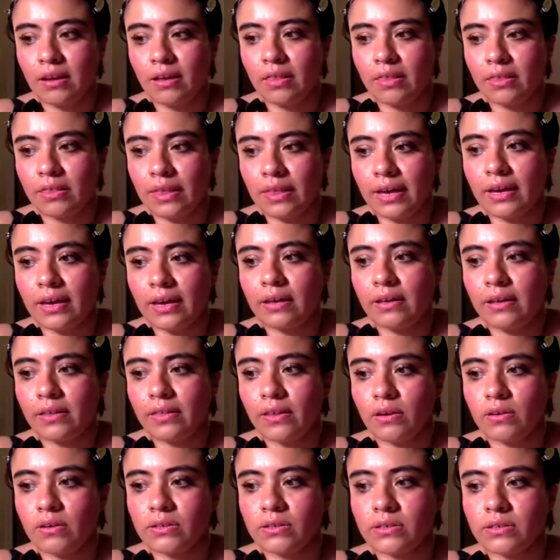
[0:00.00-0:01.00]

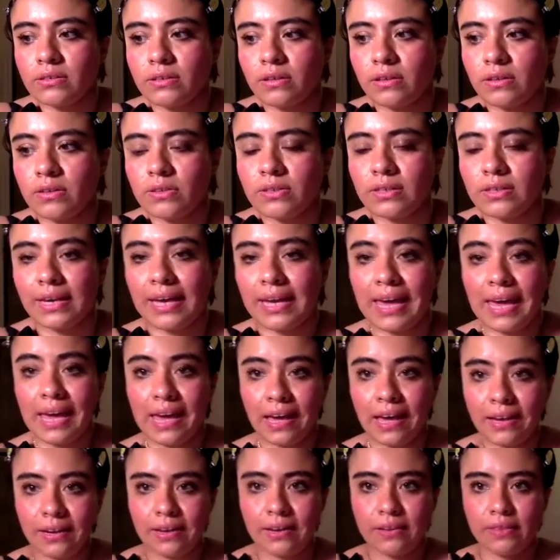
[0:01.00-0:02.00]
there's a
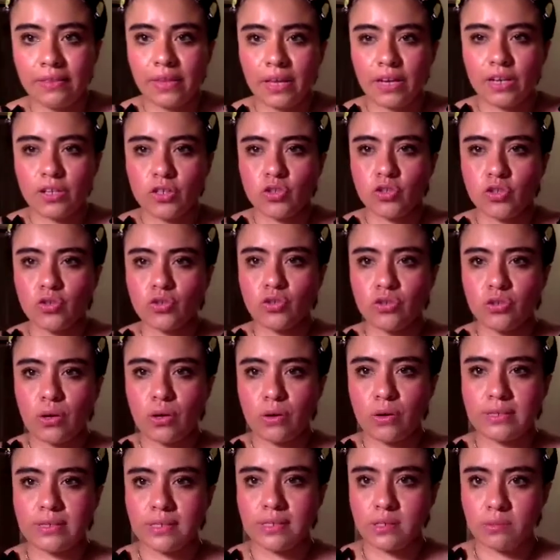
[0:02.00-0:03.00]
canon that is so
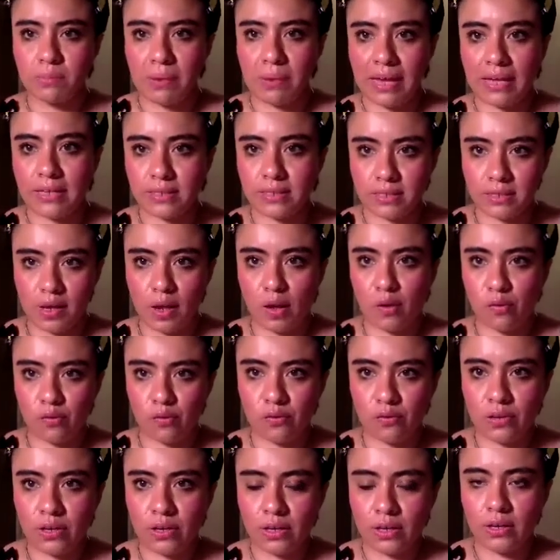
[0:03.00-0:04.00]
expansive